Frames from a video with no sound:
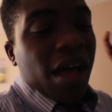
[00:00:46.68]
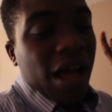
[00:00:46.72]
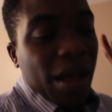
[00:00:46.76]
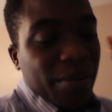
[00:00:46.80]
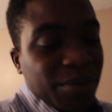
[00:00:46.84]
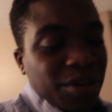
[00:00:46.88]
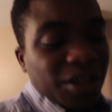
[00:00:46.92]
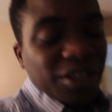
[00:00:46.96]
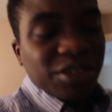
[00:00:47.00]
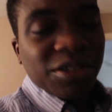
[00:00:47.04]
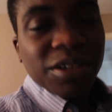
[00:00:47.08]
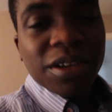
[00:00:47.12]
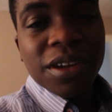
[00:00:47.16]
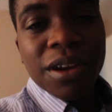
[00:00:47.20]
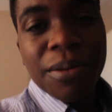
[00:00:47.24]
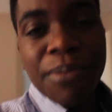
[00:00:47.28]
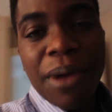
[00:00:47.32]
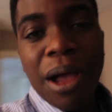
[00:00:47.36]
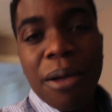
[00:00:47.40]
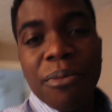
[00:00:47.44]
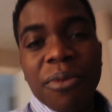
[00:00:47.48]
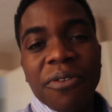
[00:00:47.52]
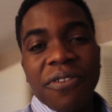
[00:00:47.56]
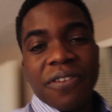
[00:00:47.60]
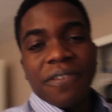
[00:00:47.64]
I'm not talking
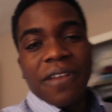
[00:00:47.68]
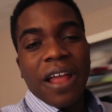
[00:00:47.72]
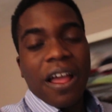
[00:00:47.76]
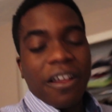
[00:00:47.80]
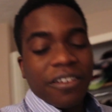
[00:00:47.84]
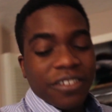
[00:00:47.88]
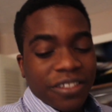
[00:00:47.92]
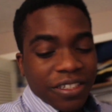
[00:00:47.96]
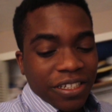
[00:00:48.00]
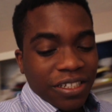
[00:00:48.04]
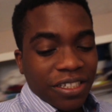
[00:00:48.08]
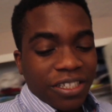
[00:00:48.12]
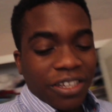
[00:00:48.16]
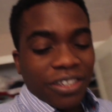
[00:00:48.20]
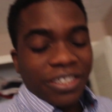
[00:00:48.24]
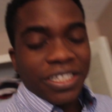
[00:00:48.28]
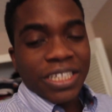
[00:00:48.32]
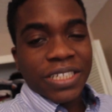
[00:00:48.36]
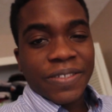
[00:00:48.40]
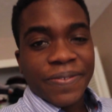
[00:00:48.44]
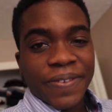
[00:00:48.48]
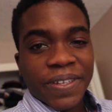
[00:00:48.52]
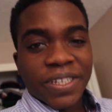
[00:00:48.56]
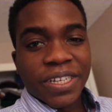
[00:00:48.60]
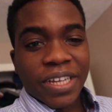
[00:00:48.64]
about moving houses on
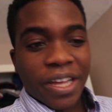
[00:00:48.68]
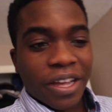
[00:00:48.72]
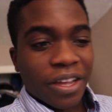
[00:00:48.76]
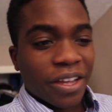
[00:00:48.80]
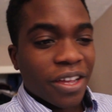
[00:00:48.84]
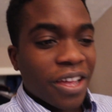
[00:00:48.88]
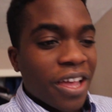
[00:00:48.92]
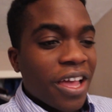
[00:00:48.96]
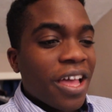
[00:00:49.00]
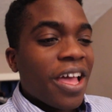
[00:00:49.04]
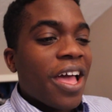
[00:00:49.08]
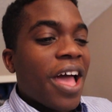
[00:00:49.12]
this video.